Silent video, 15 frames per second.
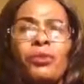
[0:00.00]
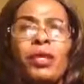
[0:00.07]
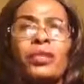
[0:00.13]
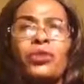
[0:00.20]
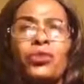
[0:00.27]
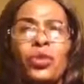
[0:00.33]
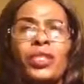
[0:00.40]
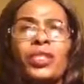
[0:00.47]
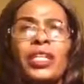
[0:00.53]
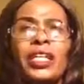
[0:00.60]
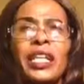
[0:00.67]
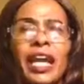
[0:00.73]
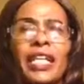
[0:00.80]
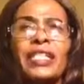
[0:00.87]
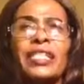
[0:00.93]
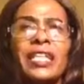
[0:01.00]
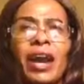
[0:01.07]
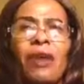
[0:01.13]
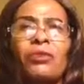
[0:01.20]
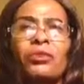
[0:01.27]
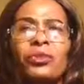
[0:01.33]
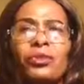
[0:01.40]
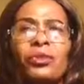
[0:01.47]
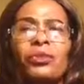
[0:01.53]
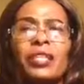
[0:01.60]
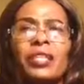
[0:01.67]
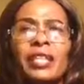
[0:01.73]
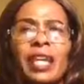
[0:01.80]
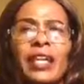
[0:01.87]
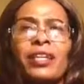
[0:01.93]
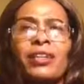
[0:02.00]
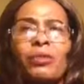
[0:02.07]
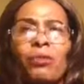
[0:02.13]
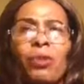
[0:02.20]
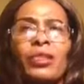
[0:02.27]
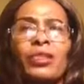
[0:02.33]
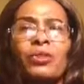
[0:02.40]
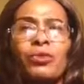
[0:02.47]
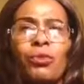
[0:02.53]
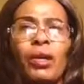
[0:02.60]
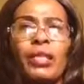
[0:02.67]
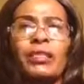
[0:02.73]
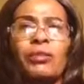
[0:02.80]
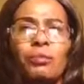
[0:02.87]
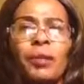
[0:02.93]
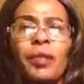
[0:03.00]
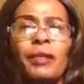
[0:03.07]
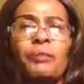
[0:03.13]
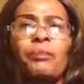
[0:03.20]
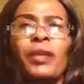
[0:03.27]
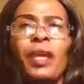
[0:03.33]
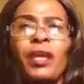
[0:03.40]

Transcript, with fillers: your situation right now is not like what you want to be,